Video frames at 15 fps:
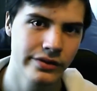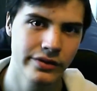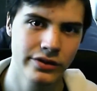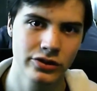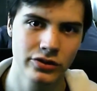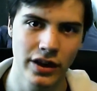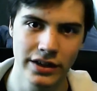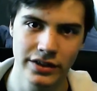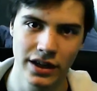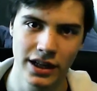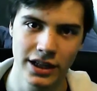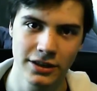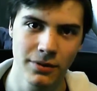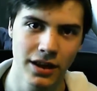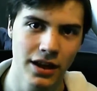of
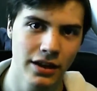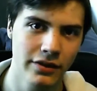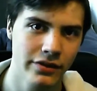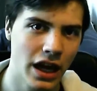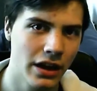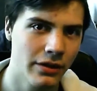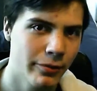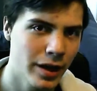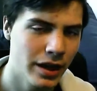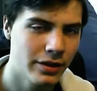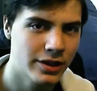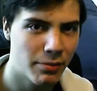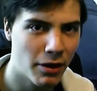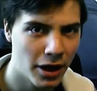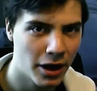trying to Let's Play.
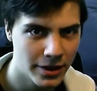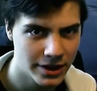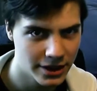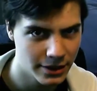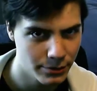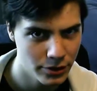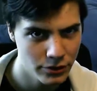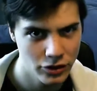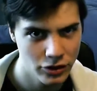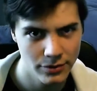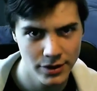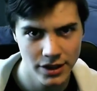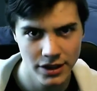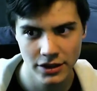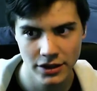I've been inspired by
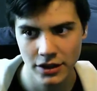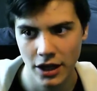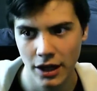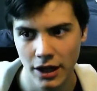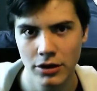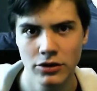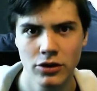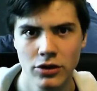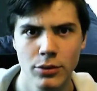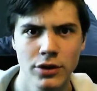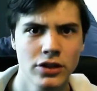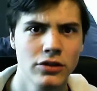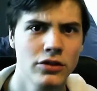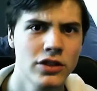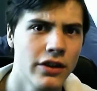some YouTubers. There's a
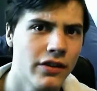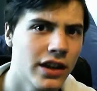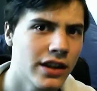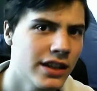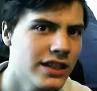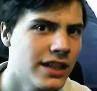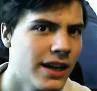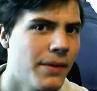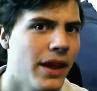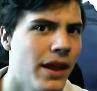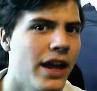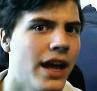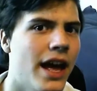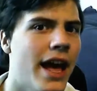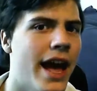couple of YouTubers who do stuff
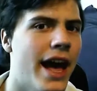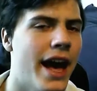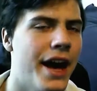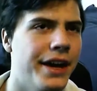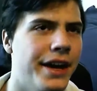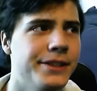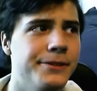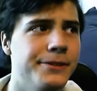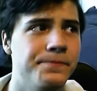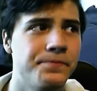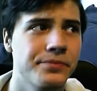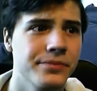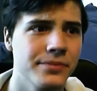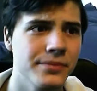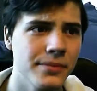like this,
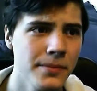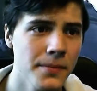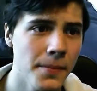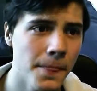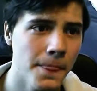and